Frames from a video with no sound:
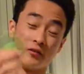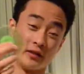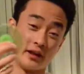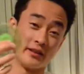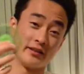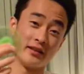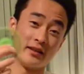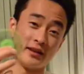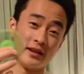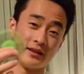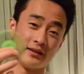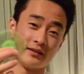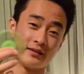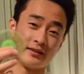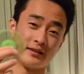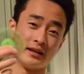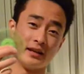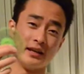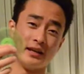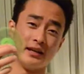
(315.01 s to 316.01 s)
relates to
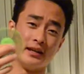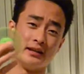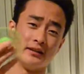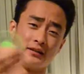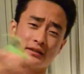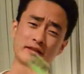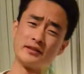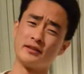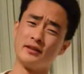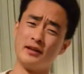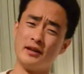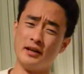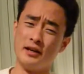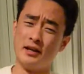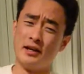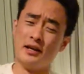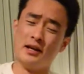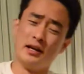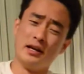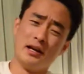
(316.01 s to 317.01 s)
this is
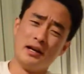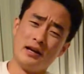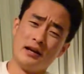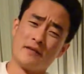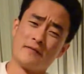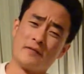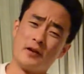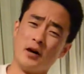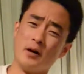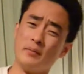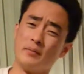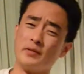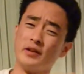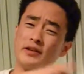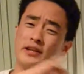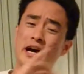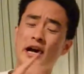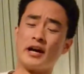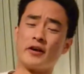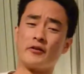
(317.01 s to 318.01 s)
from the
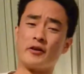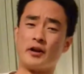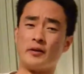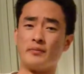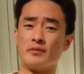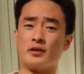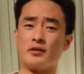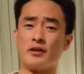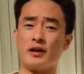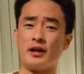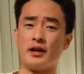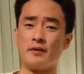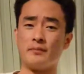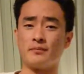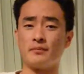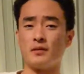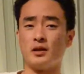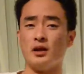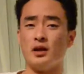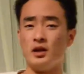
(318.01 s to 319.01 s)
diagrams. All right,
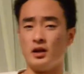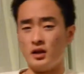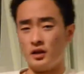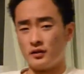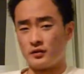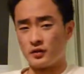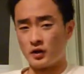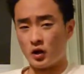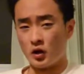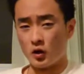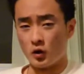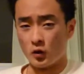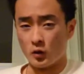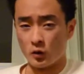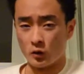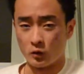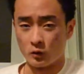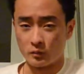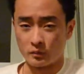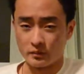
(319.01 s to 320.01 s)

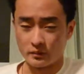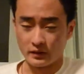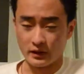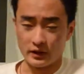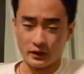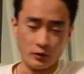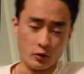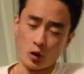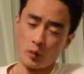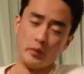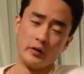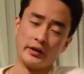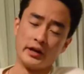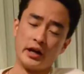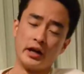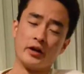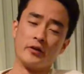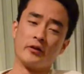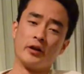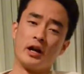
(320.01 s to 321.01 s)
so normal
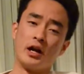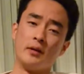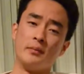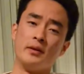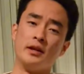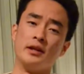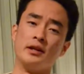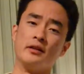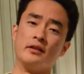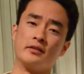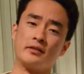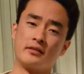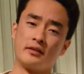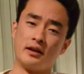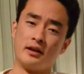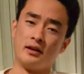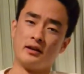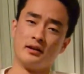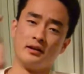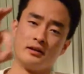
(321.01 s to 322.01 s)
diagram is
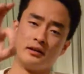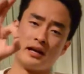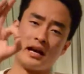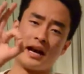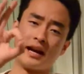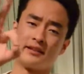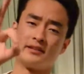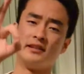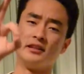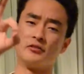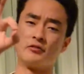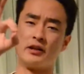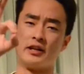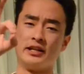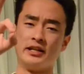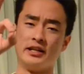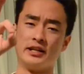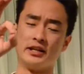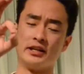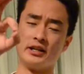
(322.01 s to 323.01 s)
axes right
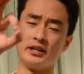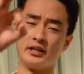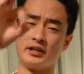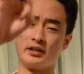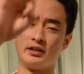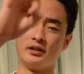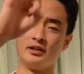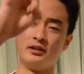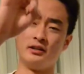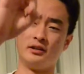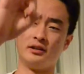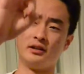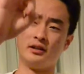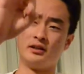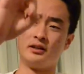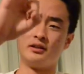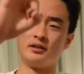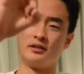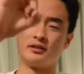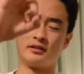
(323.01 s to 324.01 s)
here
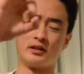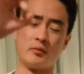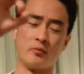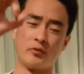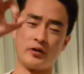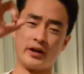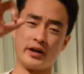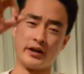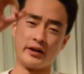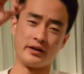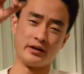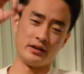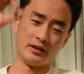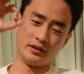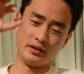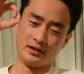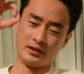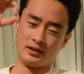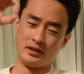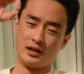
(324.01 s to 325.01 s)
somewhere,
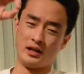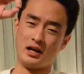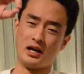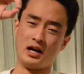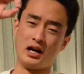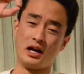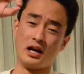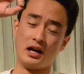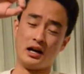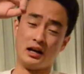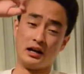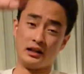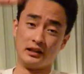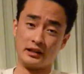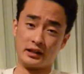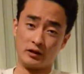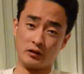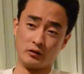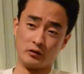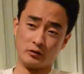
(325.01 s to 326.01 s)
a
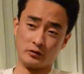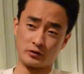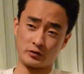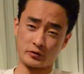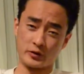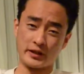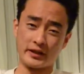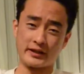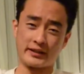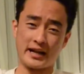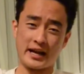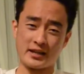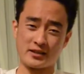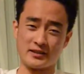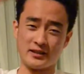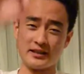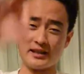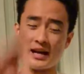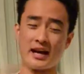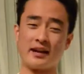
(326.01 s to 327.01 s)
little string attached
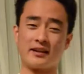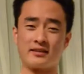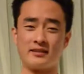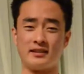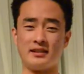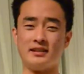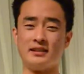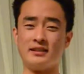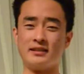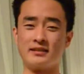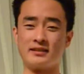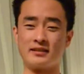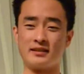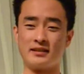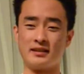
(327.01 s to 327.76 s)
to the axes,